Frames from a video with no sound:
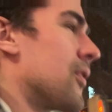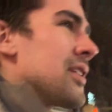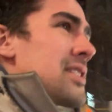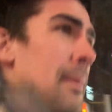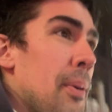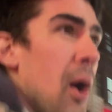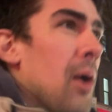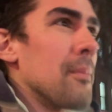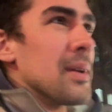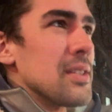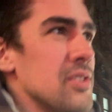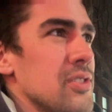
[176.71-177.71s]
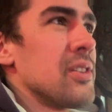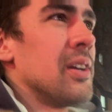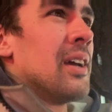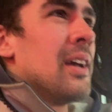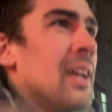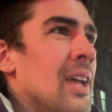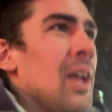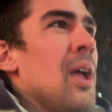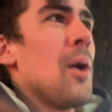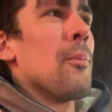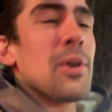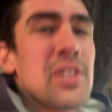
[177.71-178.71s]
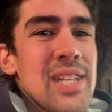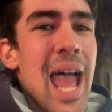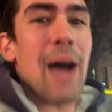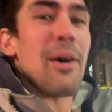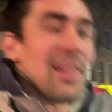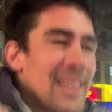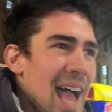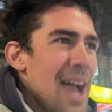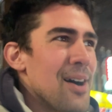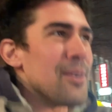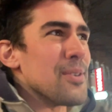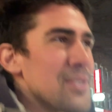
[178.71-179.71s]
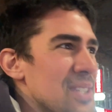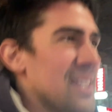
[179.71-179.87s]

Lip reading: these apartments, which now allows